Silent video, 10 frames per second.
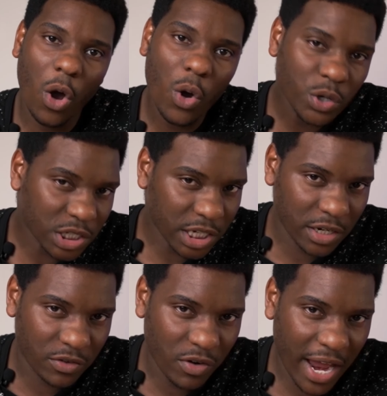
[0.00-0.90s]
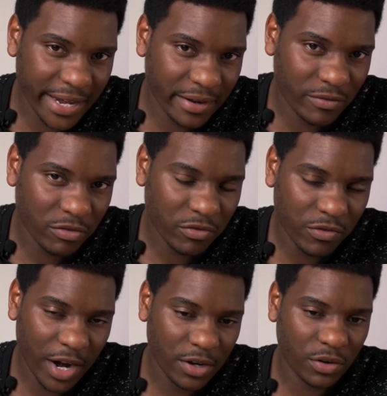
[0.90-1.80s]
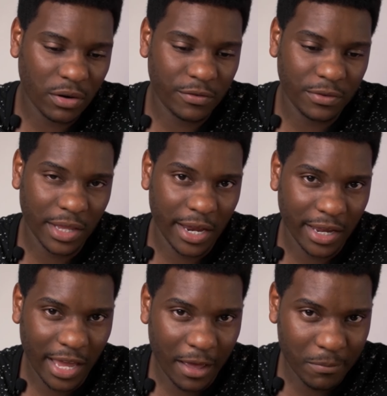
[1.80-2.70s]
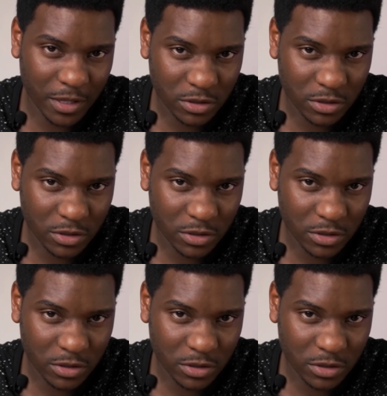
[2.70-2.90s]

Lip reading: ocean right in front of their cabin.